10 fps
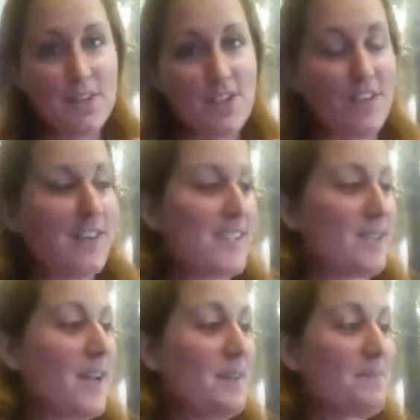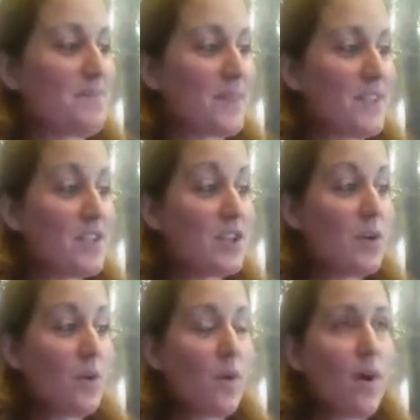in general as well.
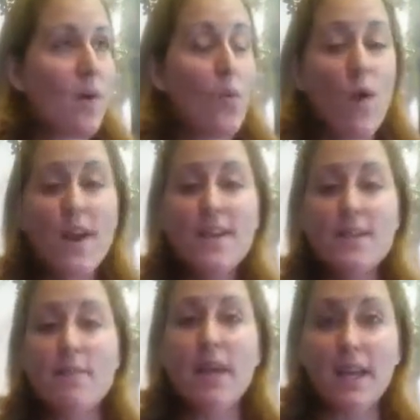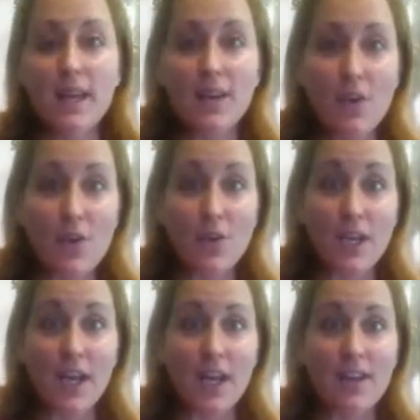So what is making you
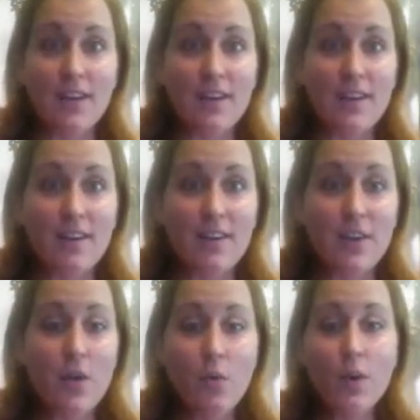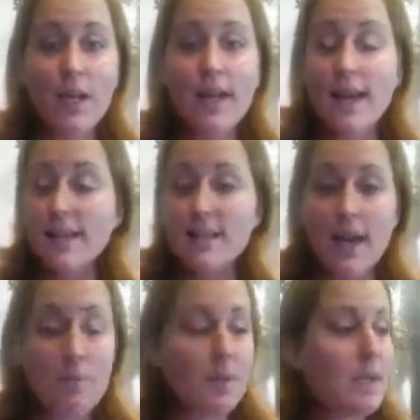unique? You know, really like
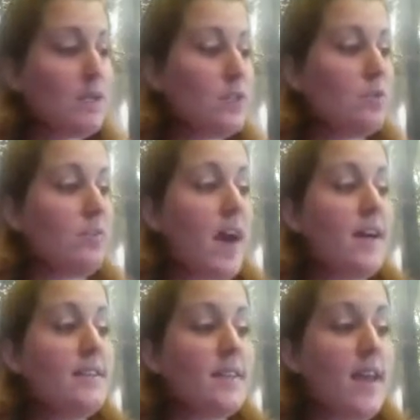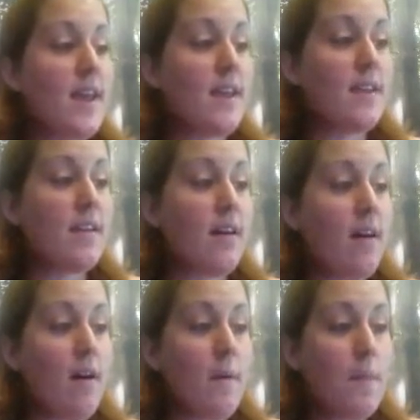tap into that and
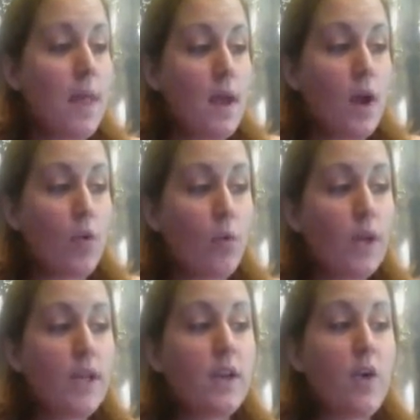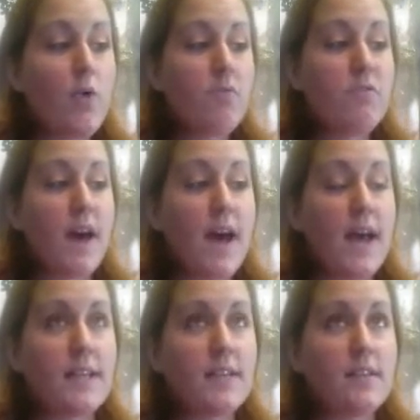really know
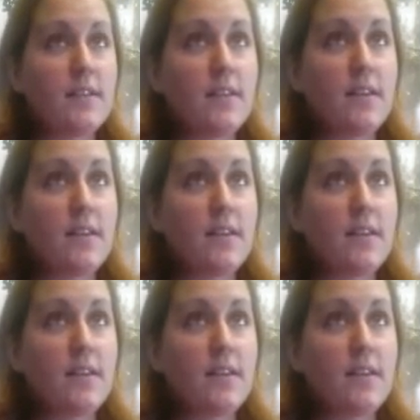that